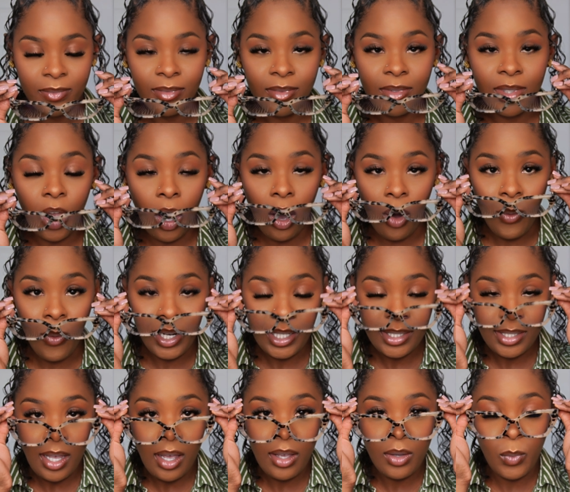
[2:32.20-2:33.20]
y'all. When I
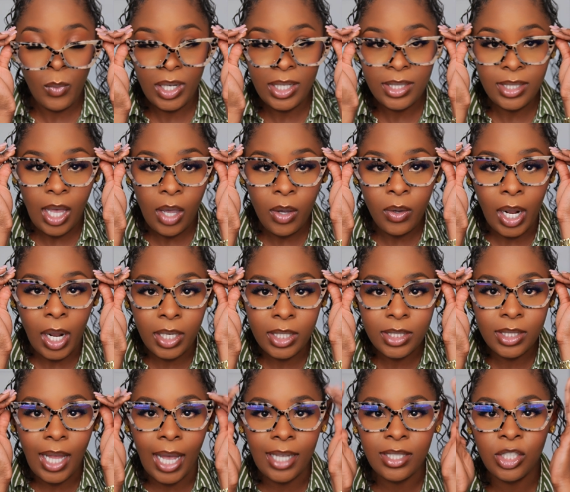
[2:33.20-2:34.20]
tell you that
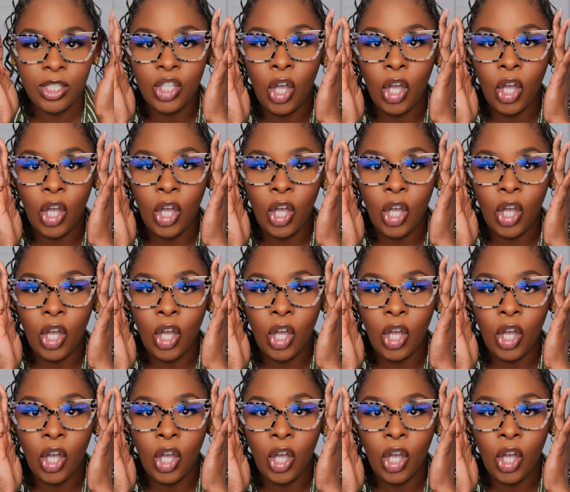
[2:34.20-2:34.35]
these glasses